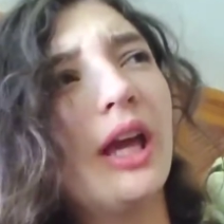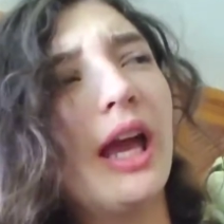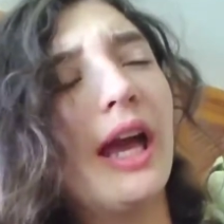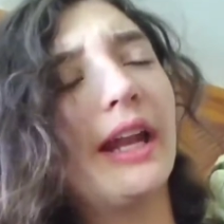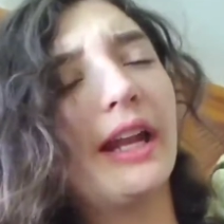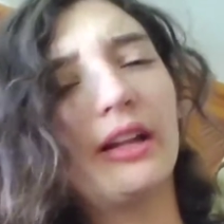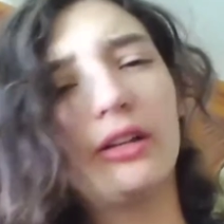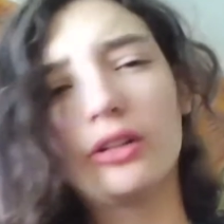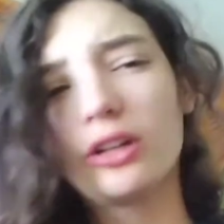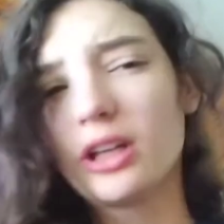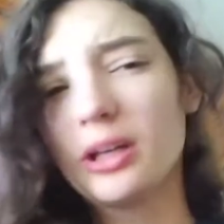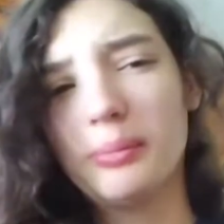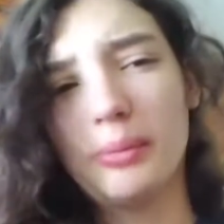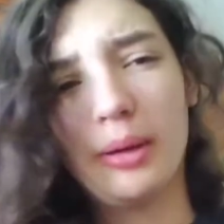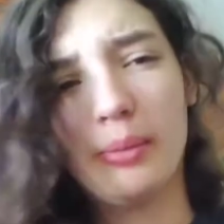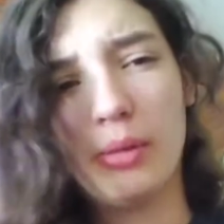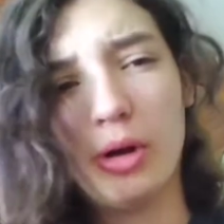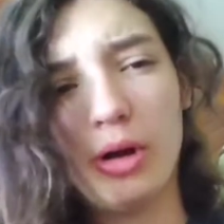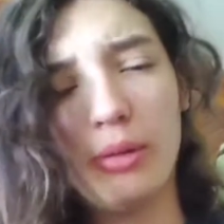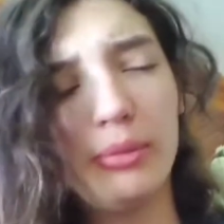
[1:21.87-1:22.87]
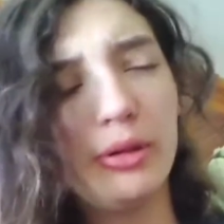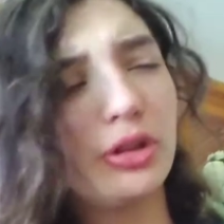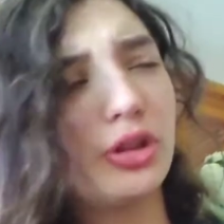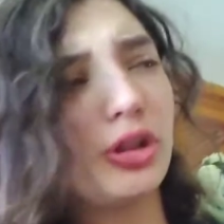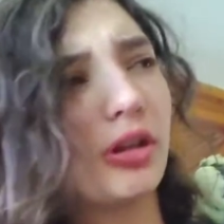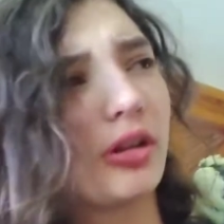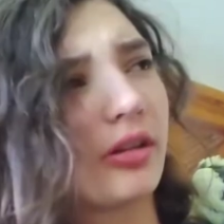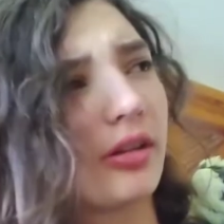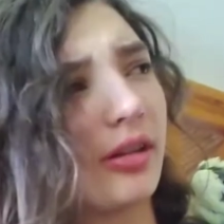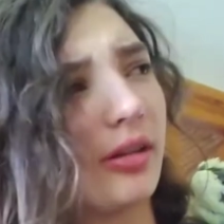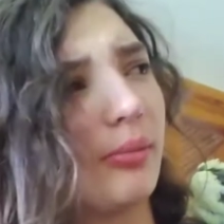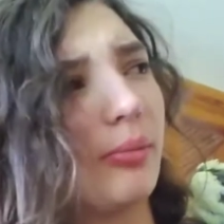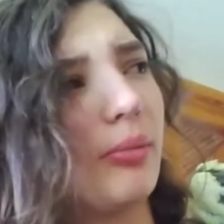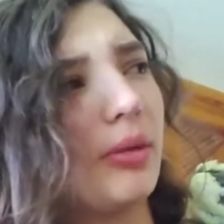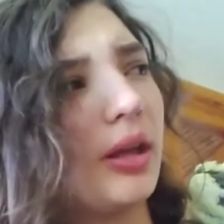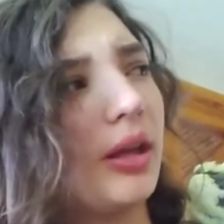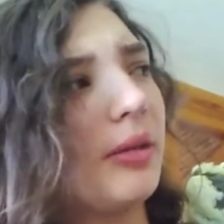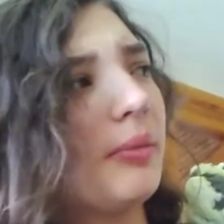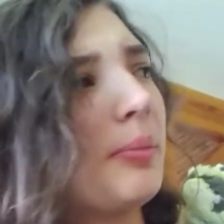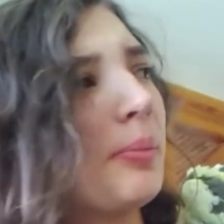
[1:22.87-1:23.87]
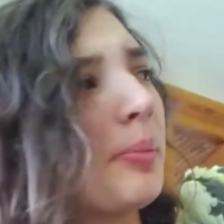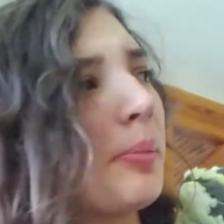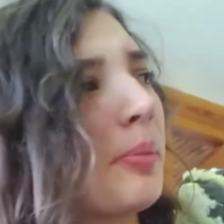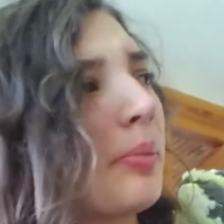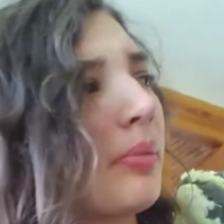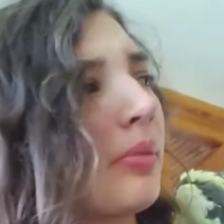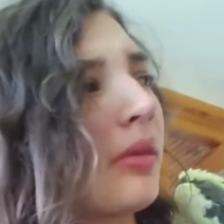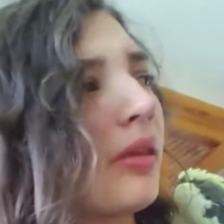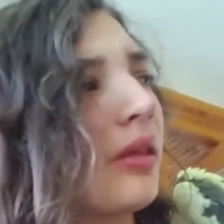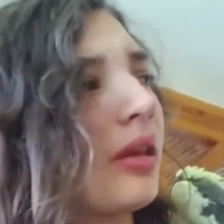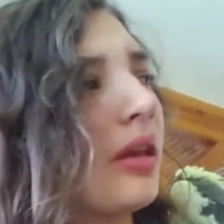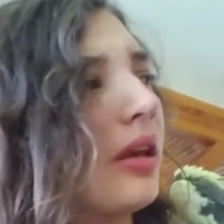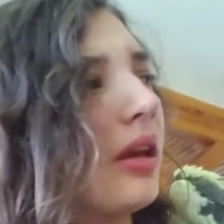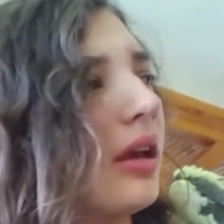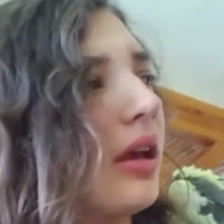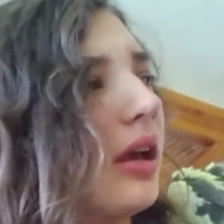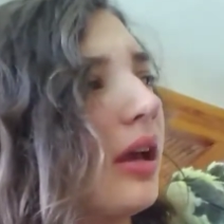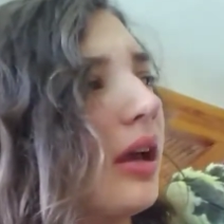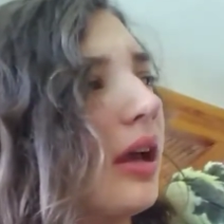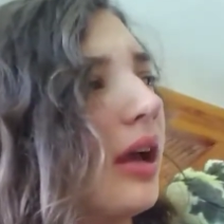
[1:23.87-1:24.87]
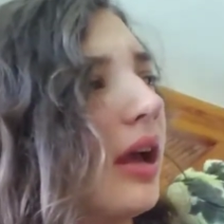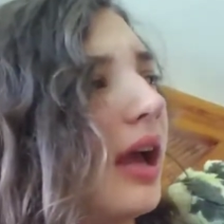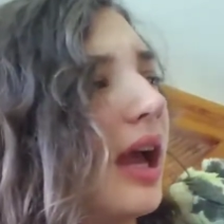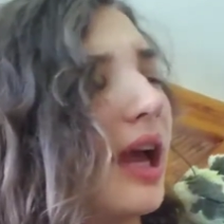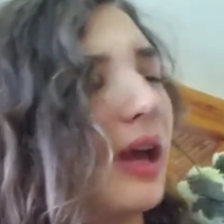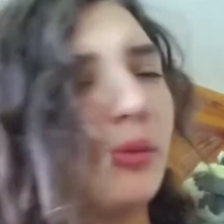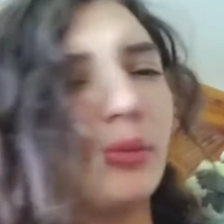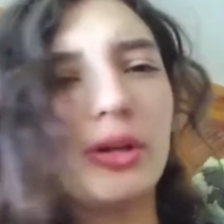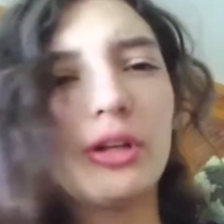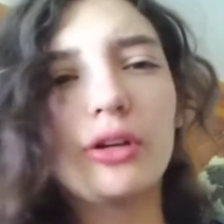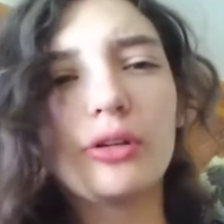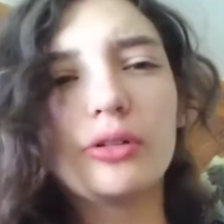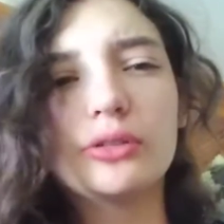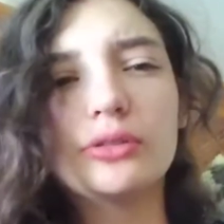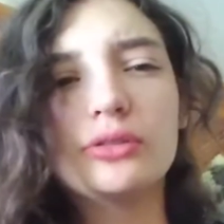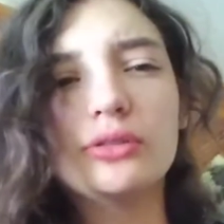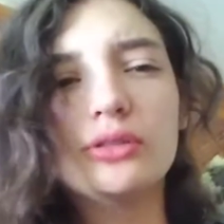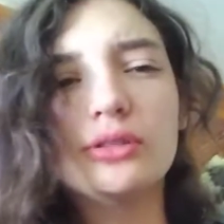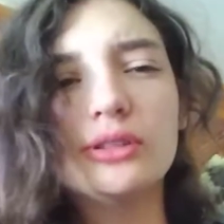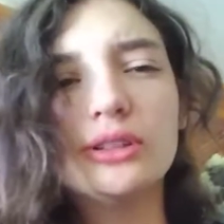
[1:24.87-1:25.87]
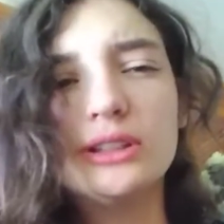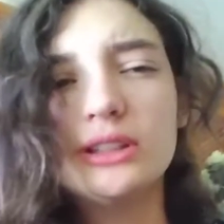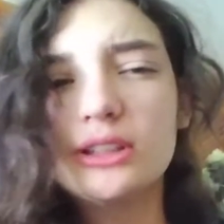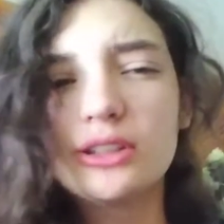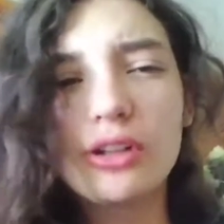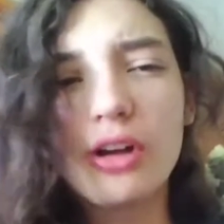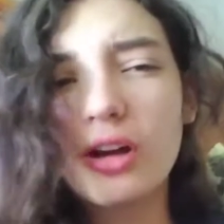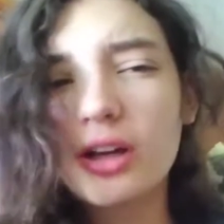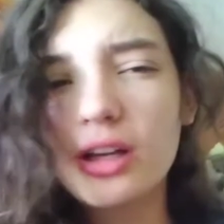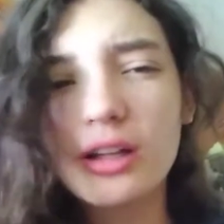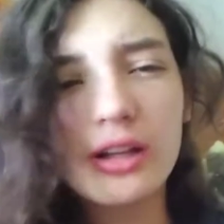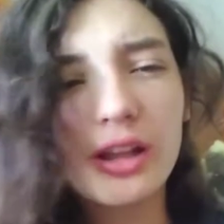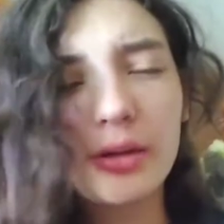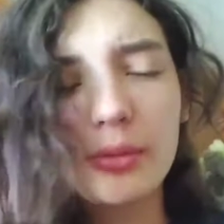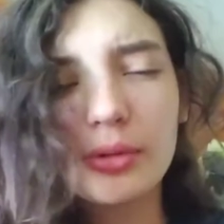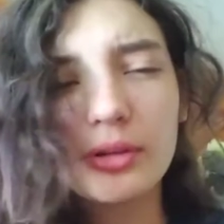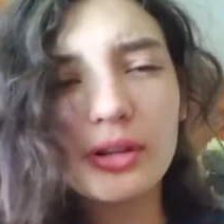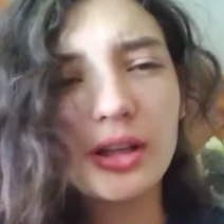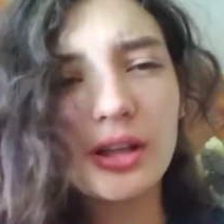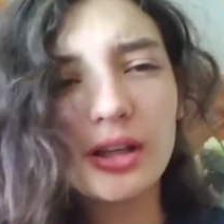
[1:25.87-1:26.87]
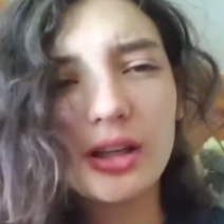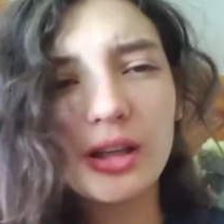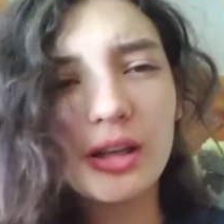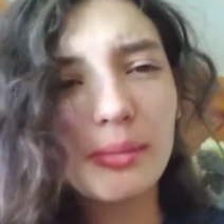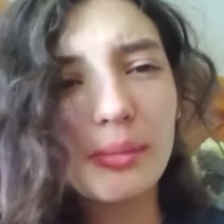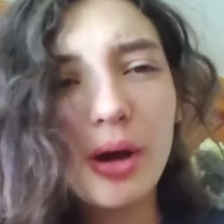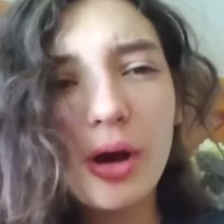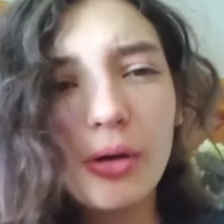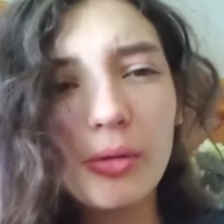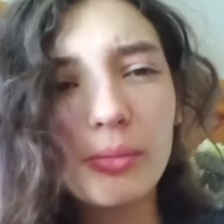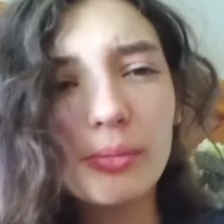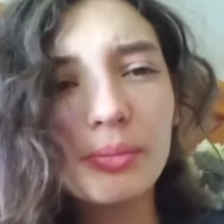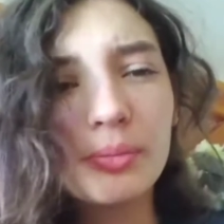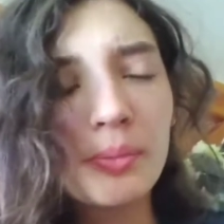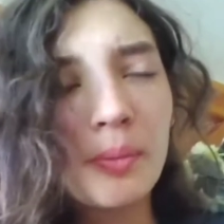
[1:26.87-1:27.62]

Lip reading: And I look at my mom and she looks at me and we go, she's talking like we're taking him home.